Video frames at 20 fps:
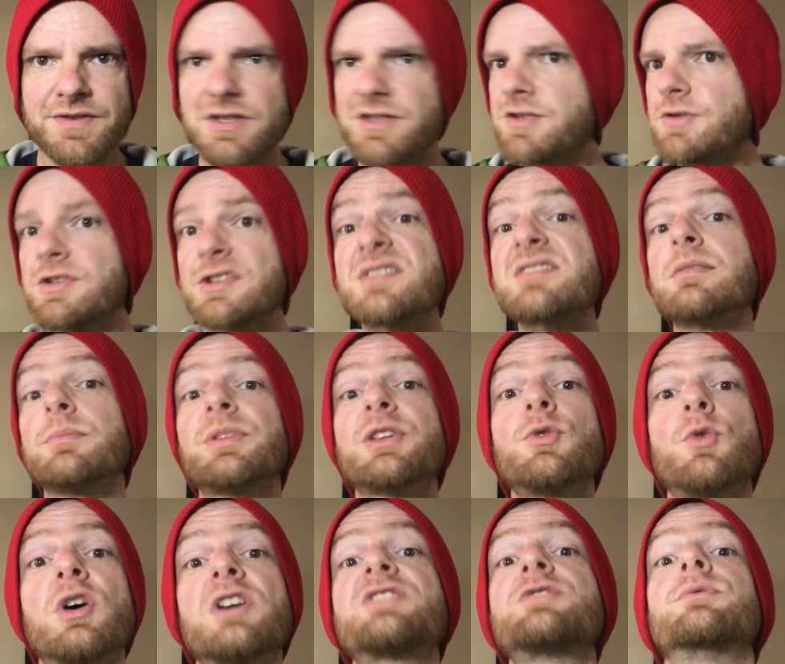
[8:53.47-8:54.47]
is you just
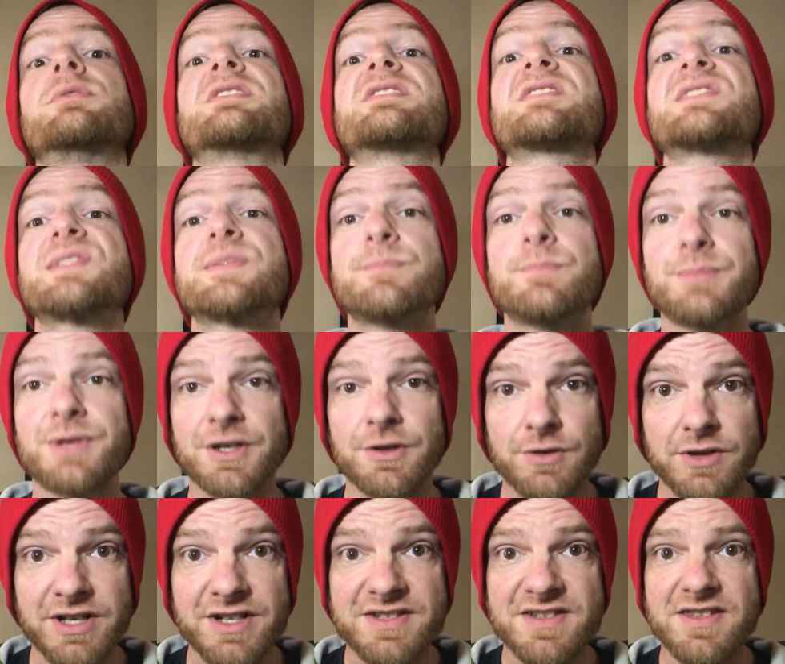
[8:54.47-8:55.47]
simply want to
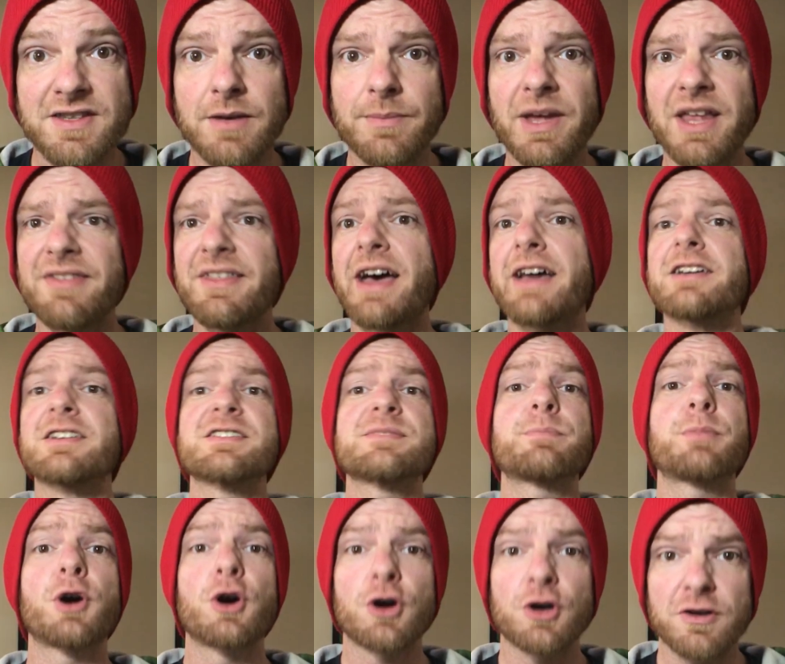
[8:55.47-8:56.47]
experience them, and that is
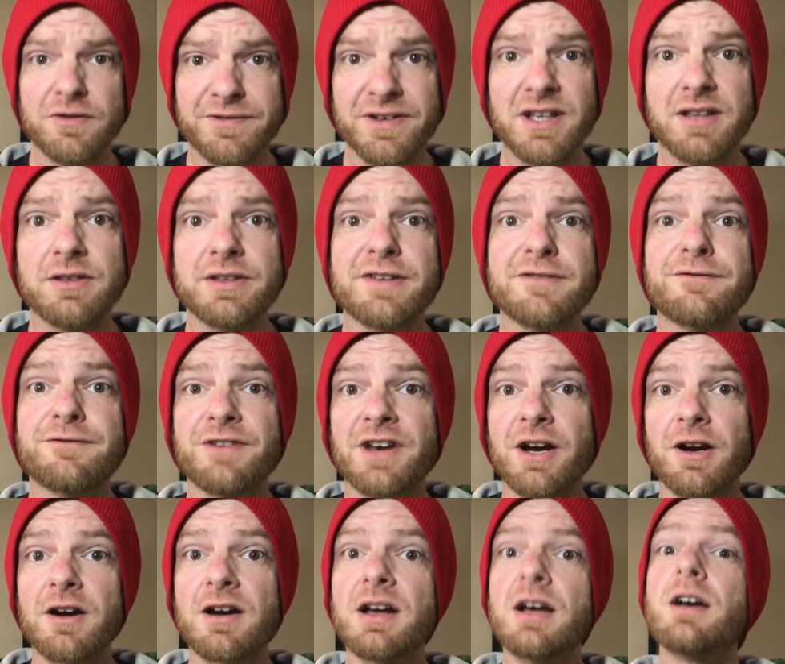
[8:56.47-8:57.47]
perfectly
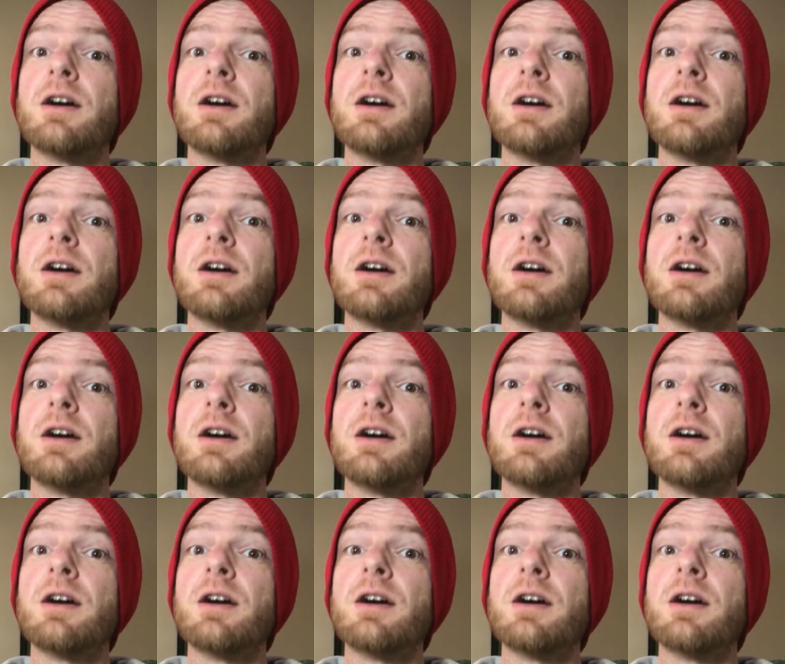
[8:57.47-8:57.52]
fair.